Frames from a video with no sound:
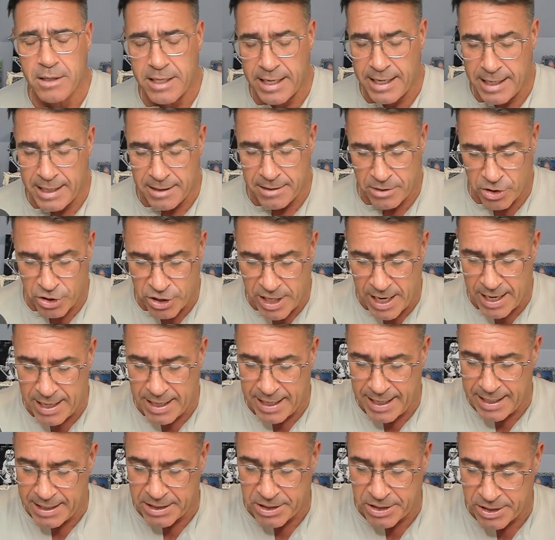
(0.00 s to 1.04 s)
The
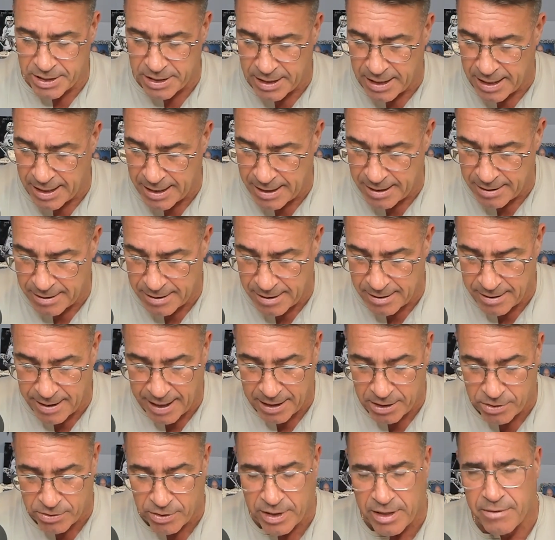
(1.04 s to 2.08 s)
Chinese
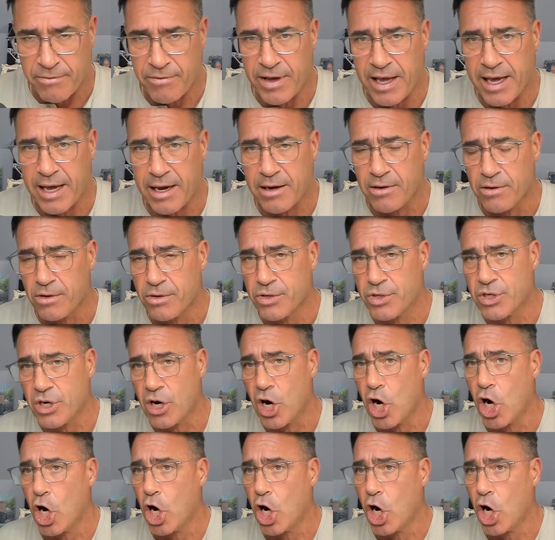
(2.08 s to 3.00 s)
electric vehicles